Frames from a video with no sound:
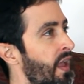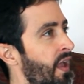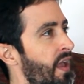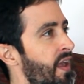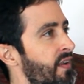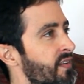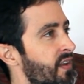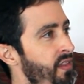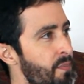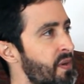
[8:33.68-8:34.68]

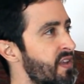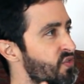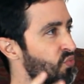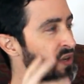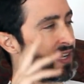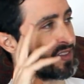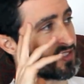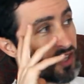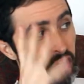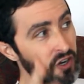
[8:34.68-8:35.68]
And Clepide is reading
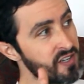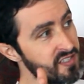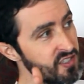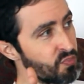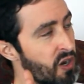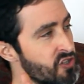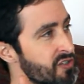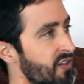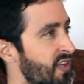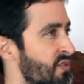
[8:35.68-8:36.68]
this curious
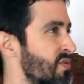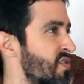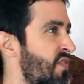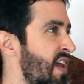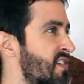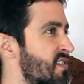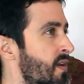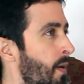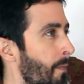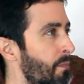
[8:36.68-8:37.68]
expression on Kithra's
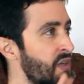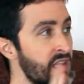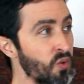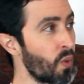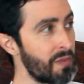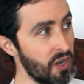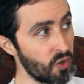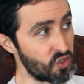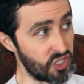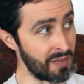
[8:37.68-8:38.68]
face, but neither woman
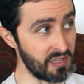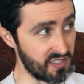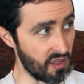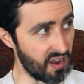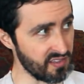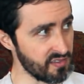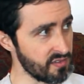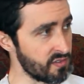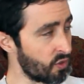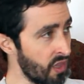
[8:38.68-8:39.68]
knows Jamie's
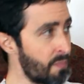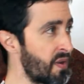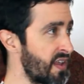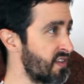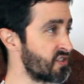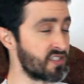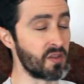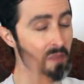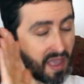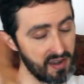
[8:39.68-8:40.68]
thoughts, so Clepide,
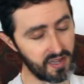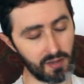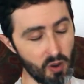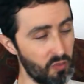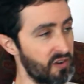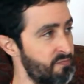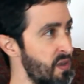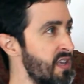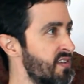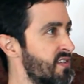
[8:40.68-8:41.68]
just demanding a moment of
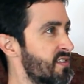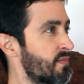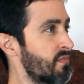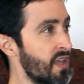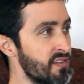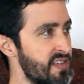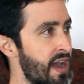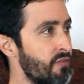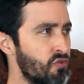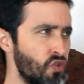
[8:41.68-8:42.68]
peace, yells
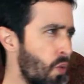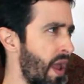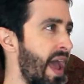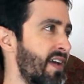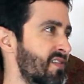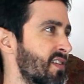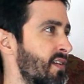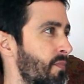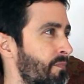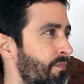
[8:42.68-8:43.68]
out, "Don't
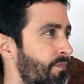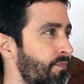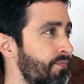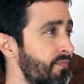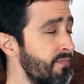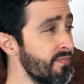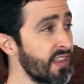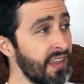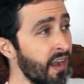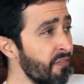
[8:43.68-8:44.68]
ask."
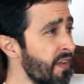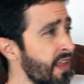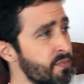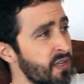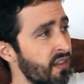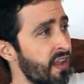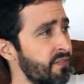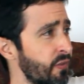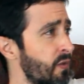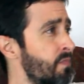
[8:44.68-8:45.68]
And I find that to be
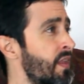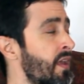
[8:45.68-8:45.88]
delightful.